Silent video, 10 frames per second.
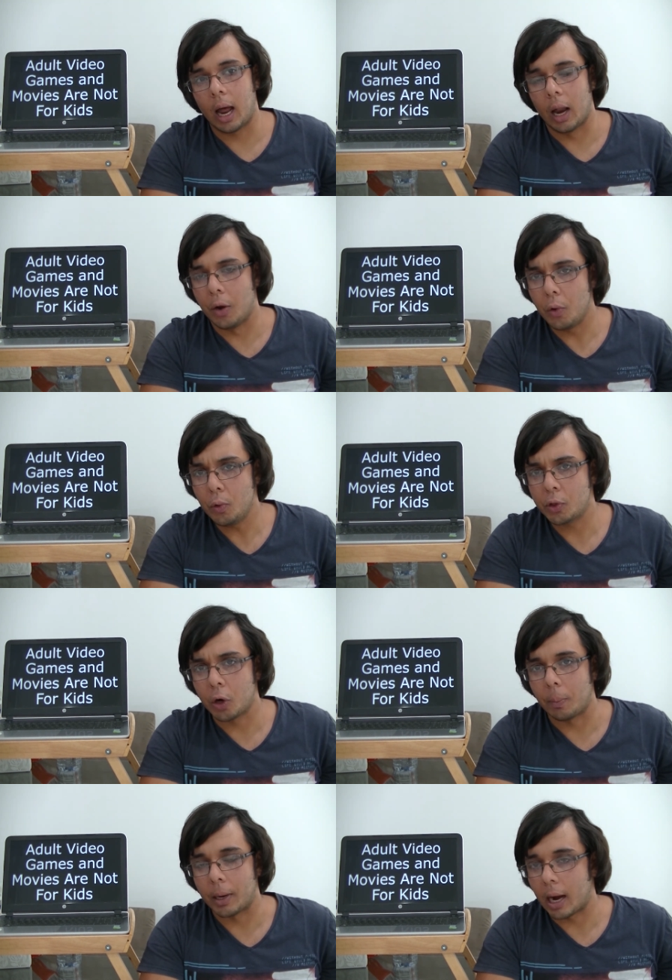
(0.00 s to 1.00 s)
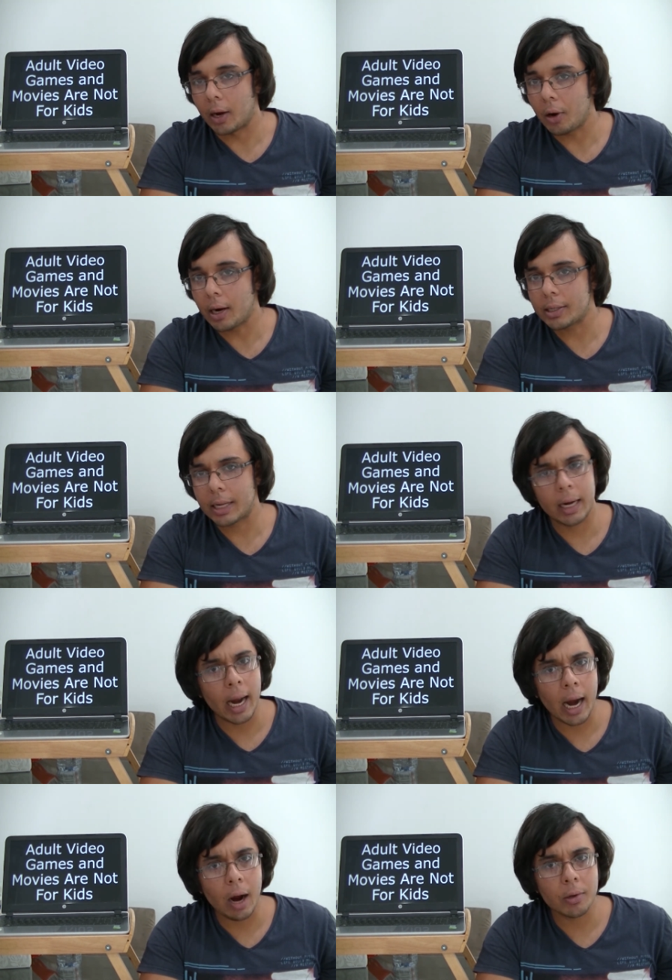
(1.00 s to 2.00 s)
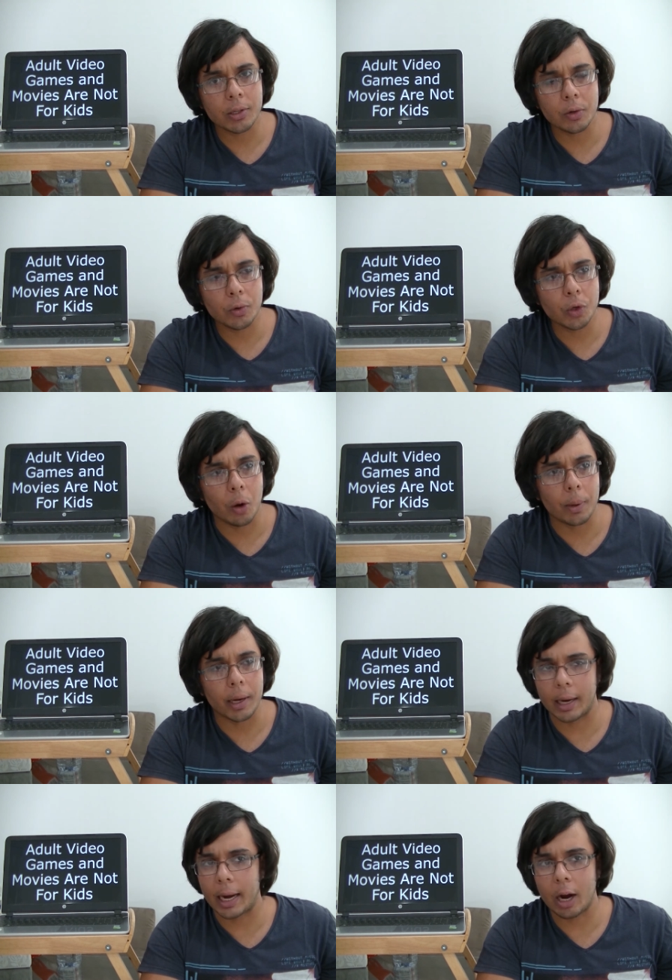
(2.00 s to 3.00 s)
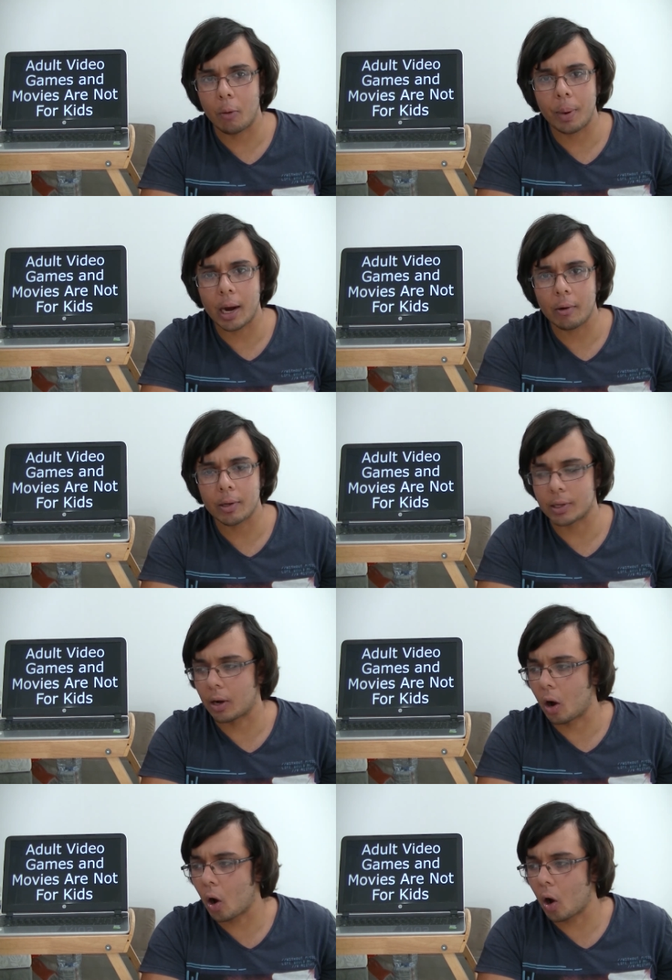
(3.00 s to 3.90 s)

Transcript: a news topic. I don't understand how it's a news topic and how parents are